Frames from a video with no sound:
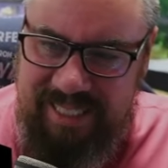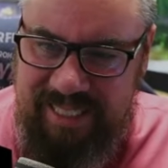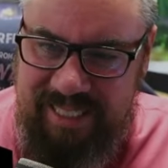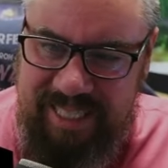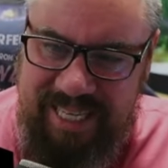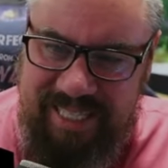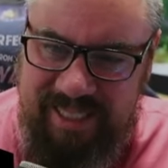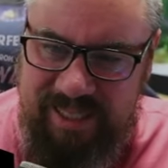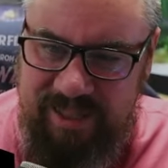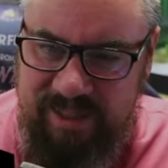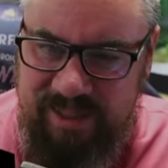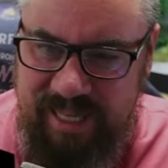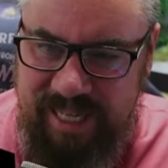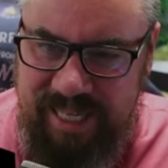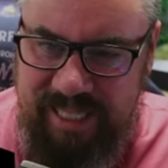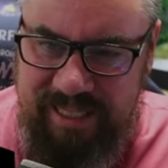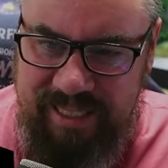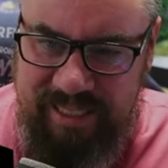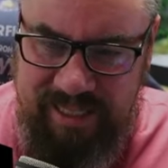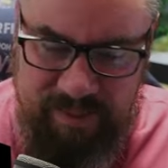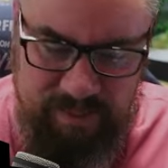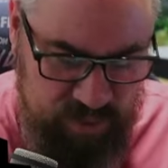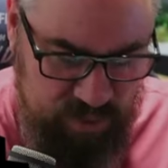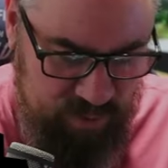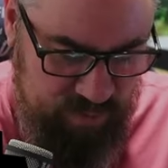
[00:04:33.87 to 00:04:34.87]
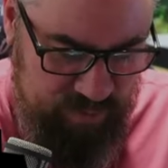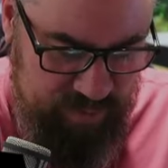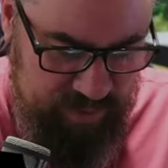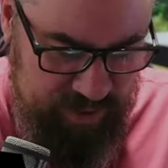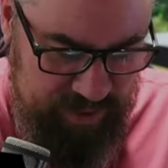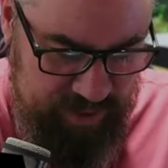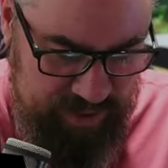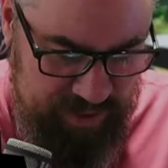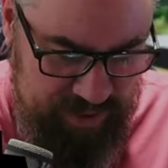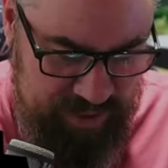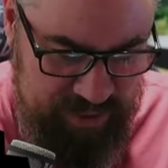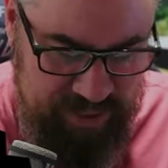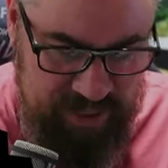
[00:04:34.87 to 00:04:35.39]
That's not actually
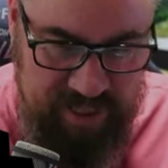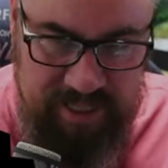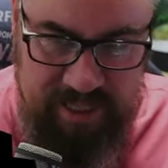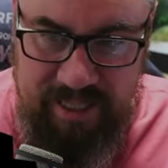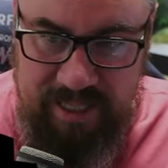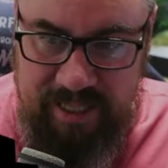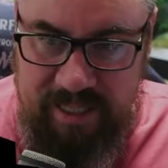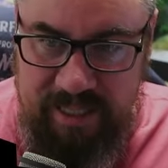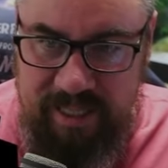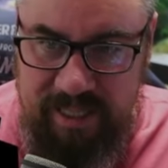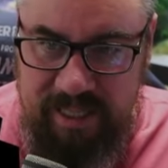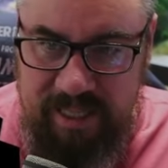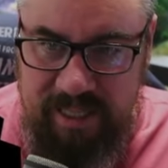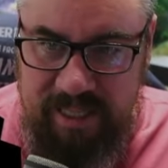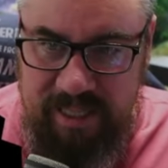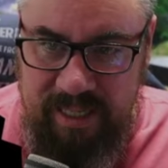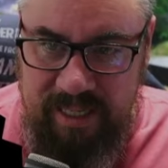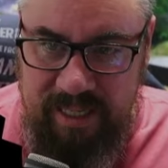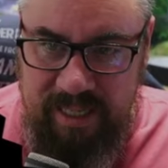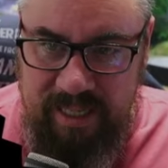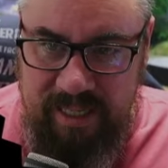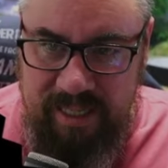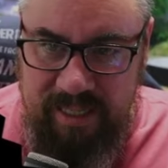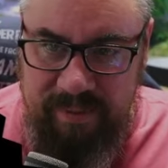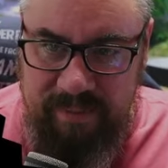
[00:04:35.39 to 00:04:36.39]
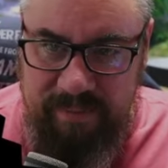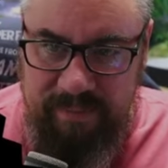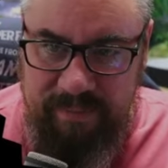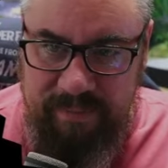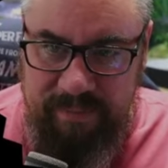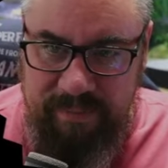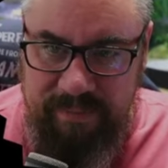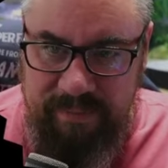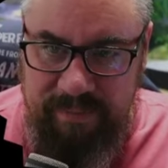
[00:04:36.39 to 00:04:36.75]
movement. Um,